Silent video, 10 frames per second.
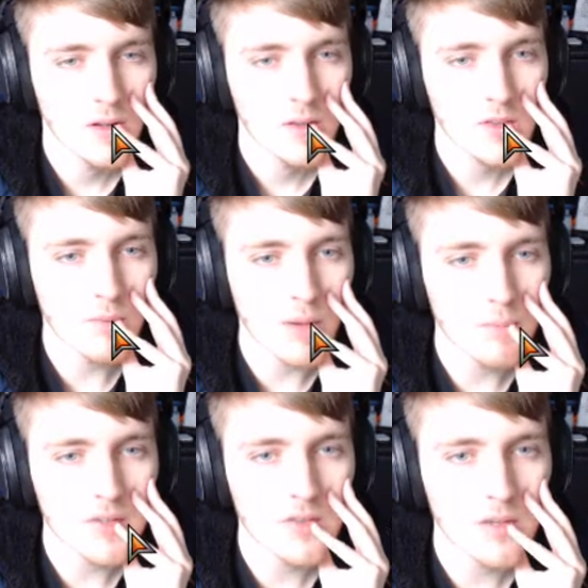She might
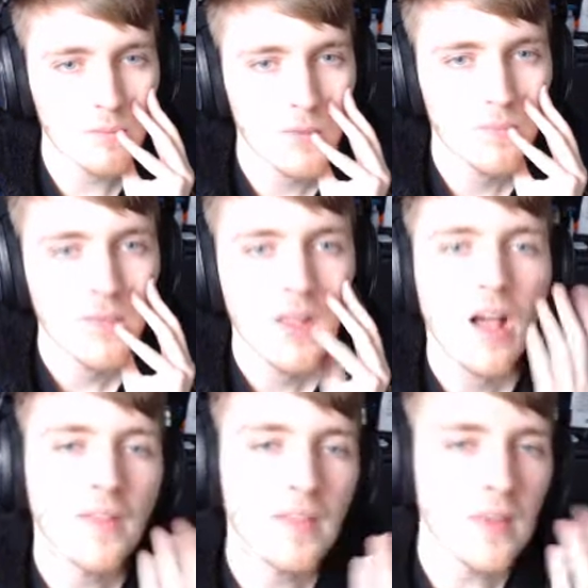be cheap.
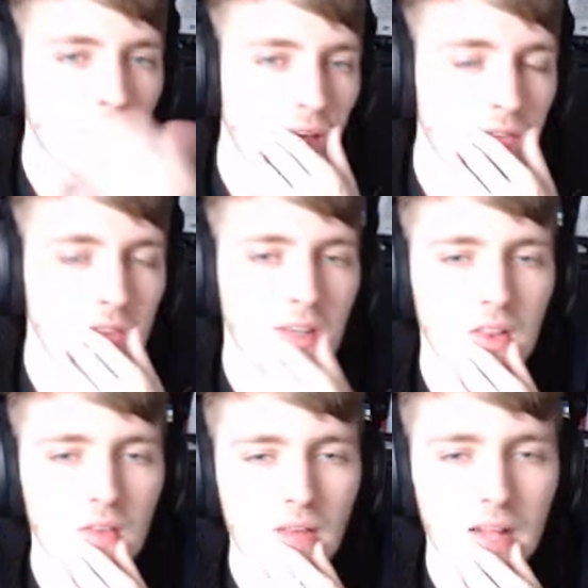I think we have to take
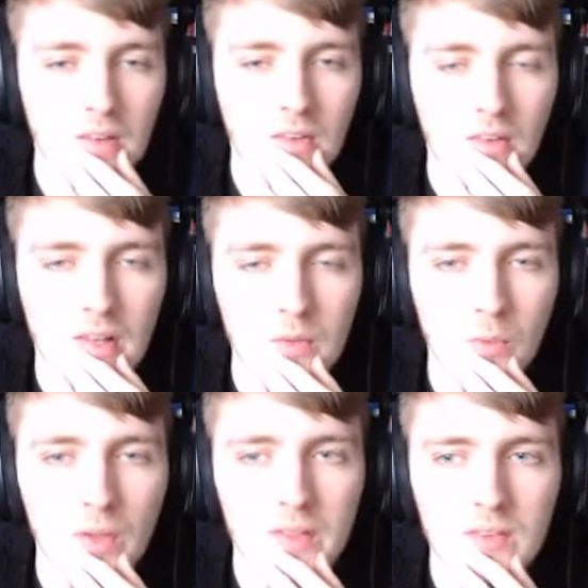the Vandal. It's
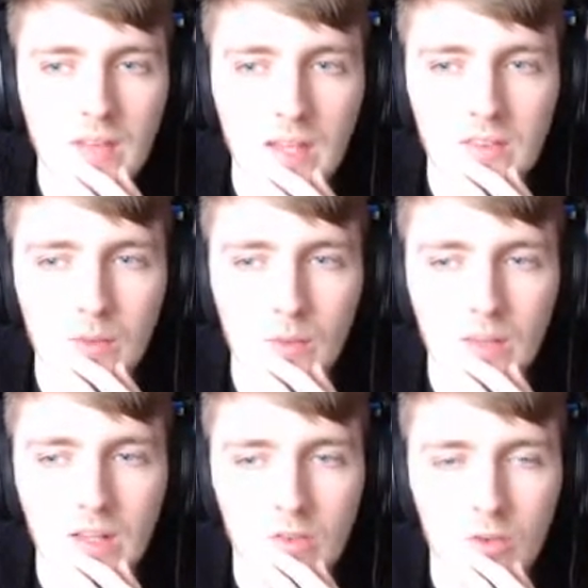what this deck's
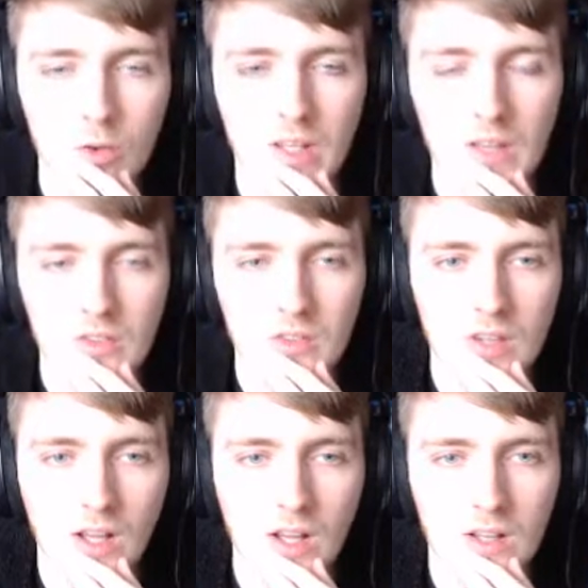doing, drawing extra
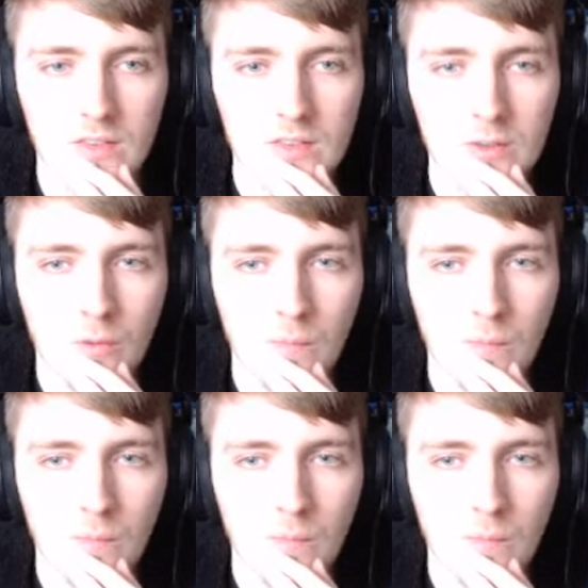cards.